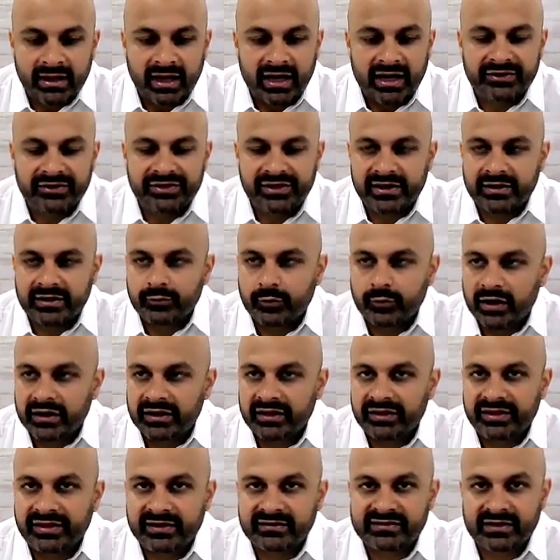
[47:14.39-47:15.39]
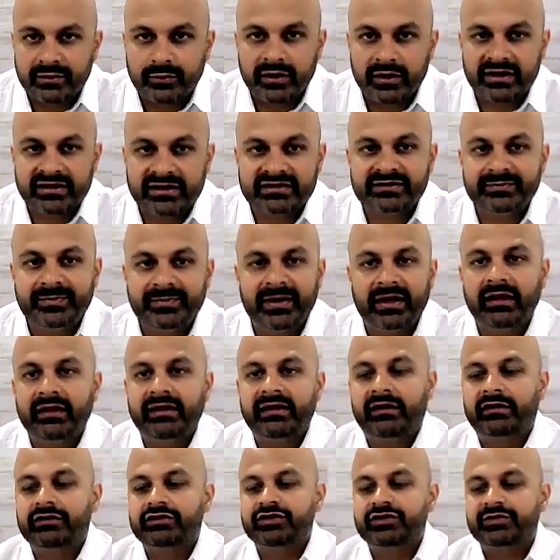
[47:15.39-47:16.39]
I think one of the things that I want to dispel
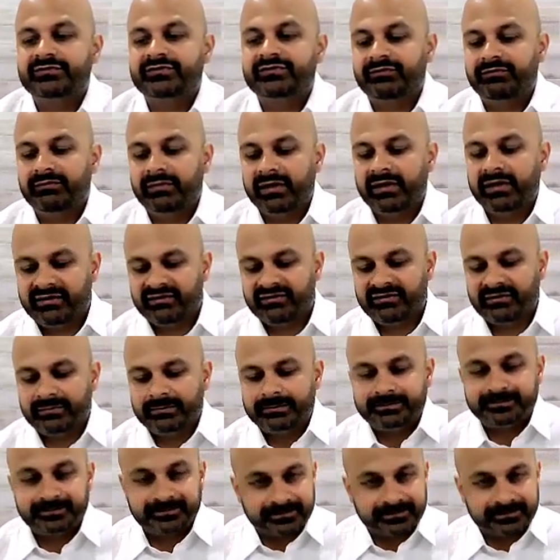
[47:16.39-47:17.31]
here in terms of myths,